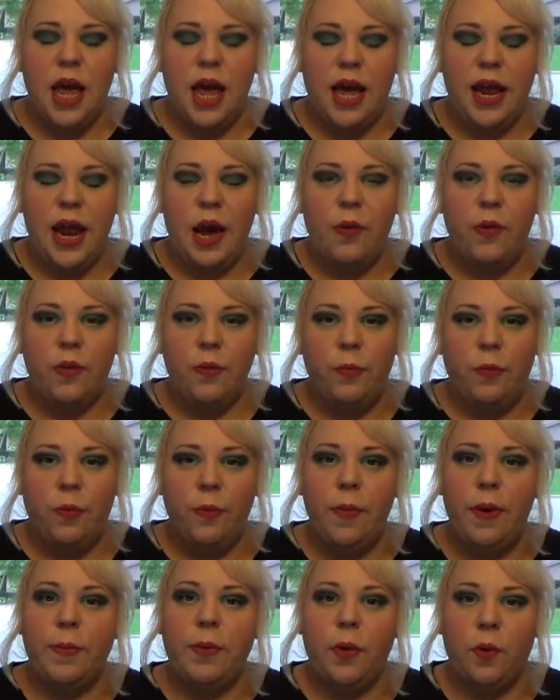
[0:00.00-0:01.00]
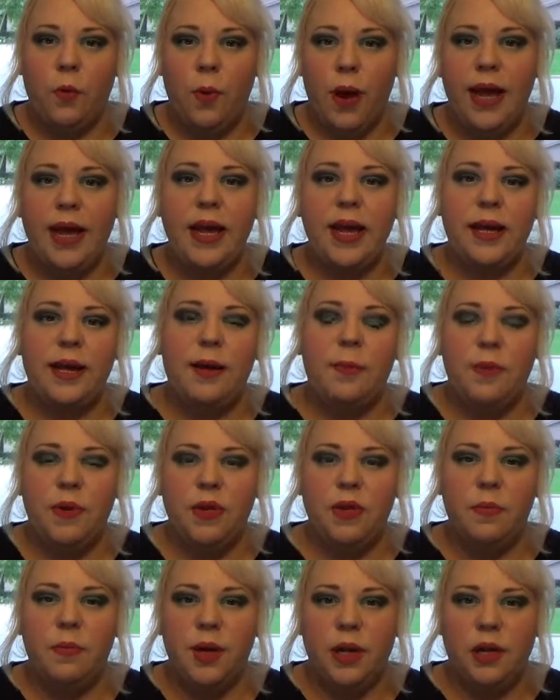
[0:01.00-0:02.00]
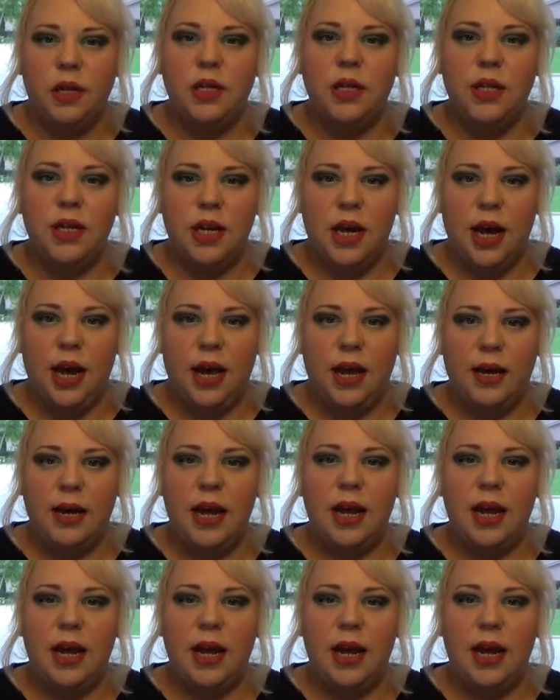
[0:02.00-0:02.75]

and I would remember waking up in the middle of the night,